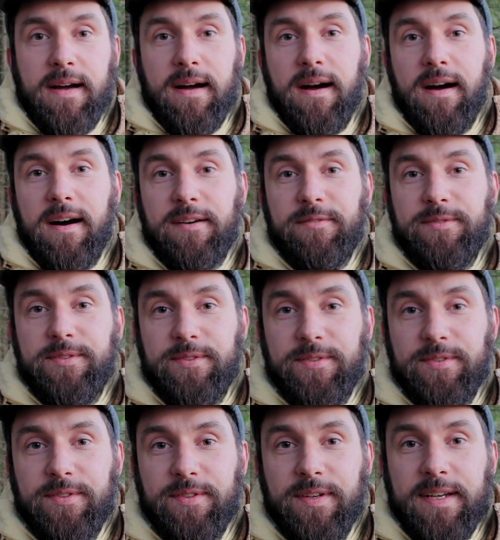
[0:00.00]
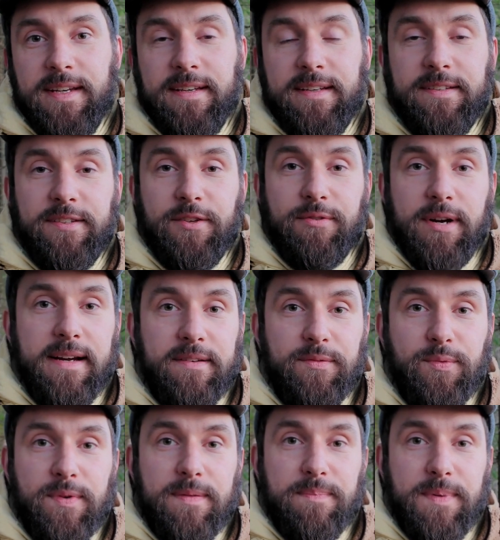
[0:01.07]
how to interact
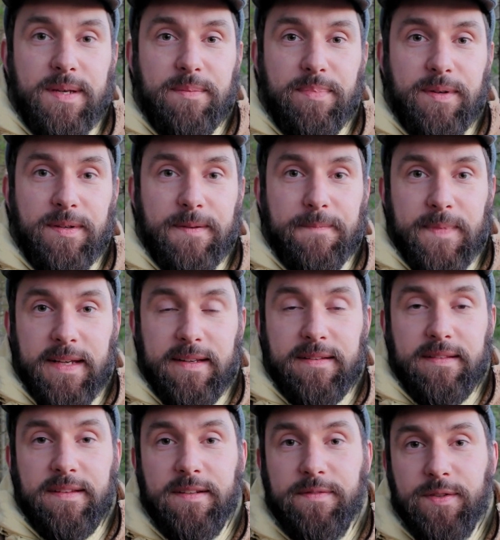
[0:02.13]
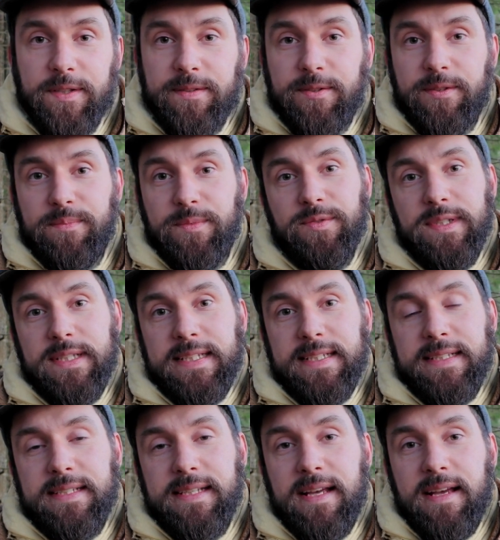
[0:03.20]
with people in different
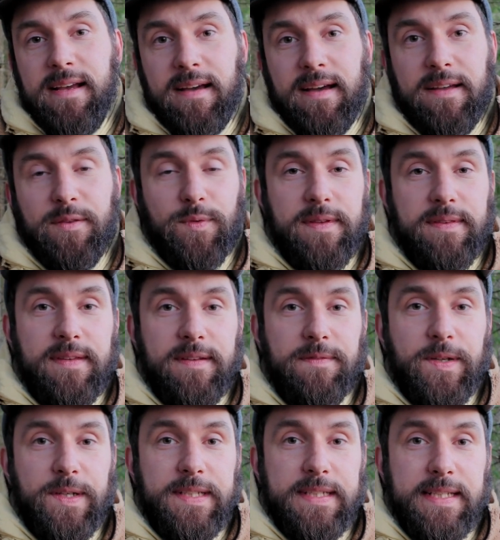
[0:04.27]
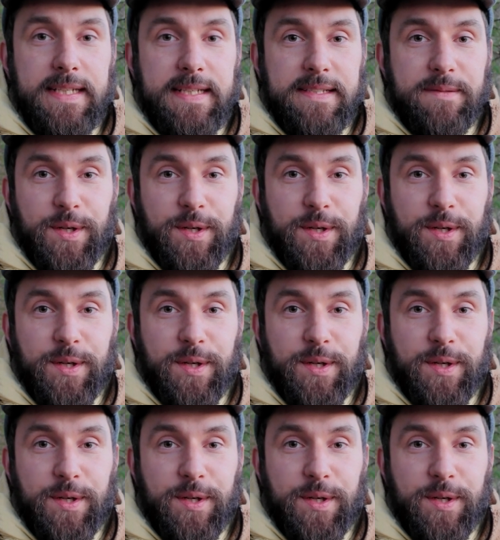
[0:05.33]
communities and with different needs,